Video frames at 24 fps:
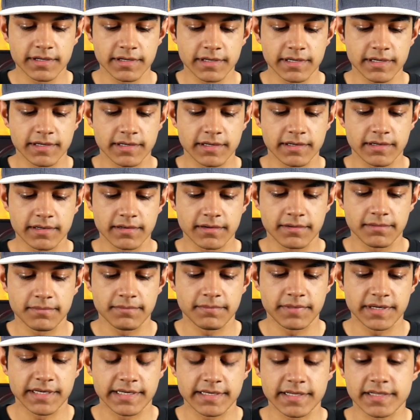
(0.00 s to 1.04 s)

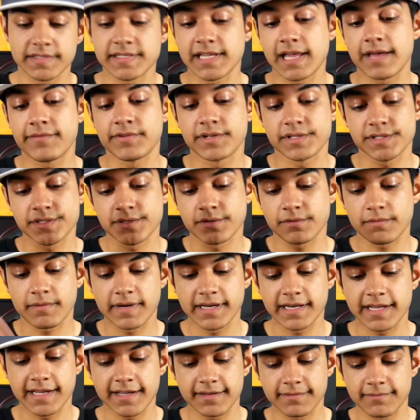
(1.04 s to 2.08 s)
but it does have it, so why
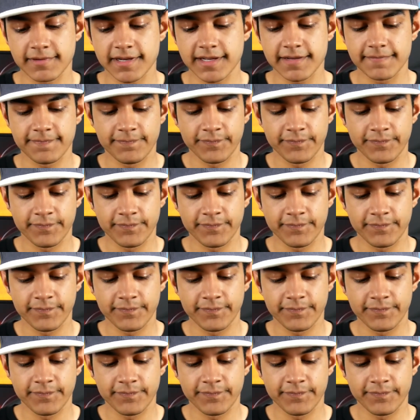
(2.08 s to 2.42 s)
not, right?